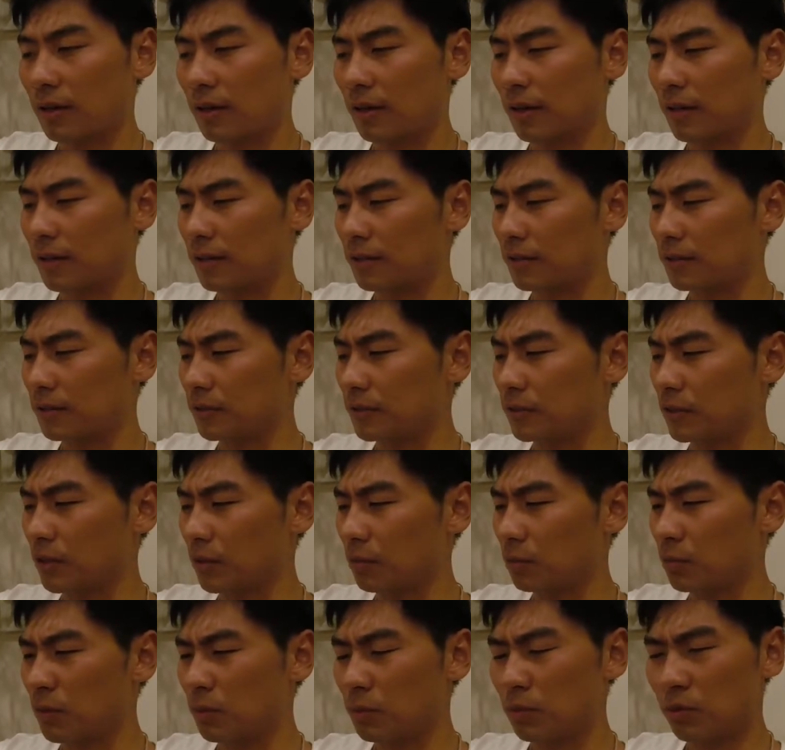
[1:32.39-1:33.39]
and
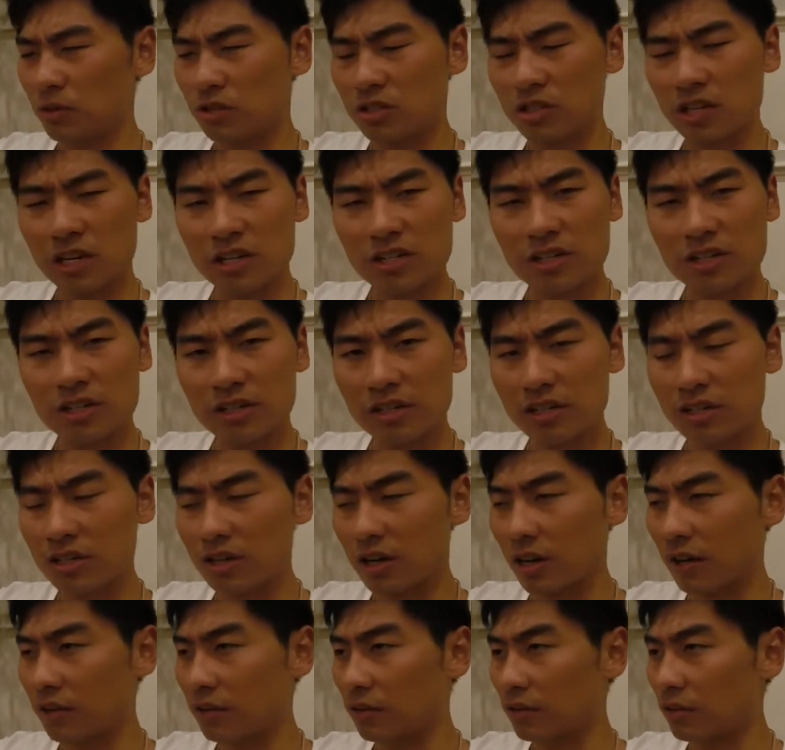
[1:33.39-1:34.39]
people judging each
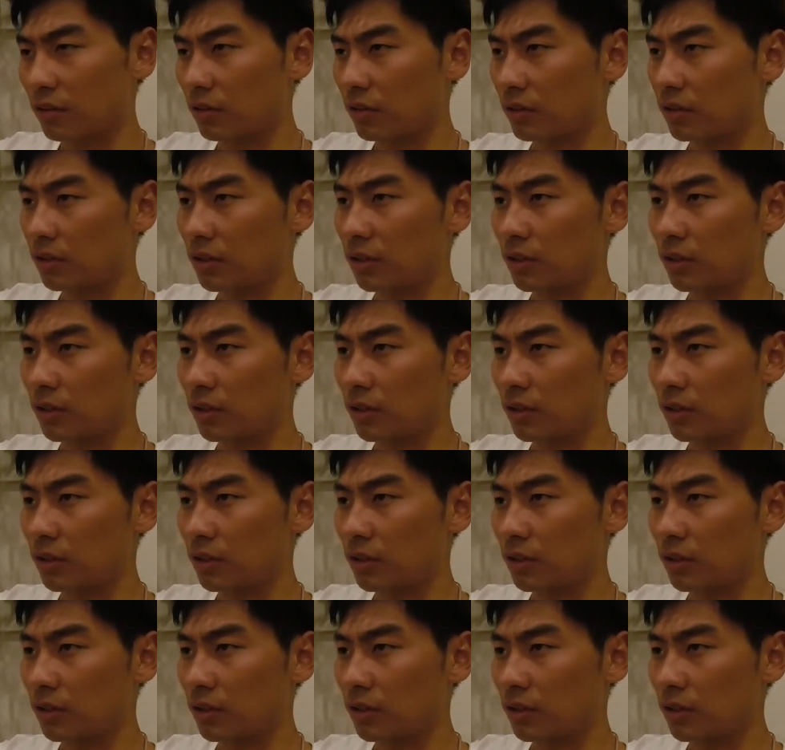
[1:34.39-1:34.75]
other.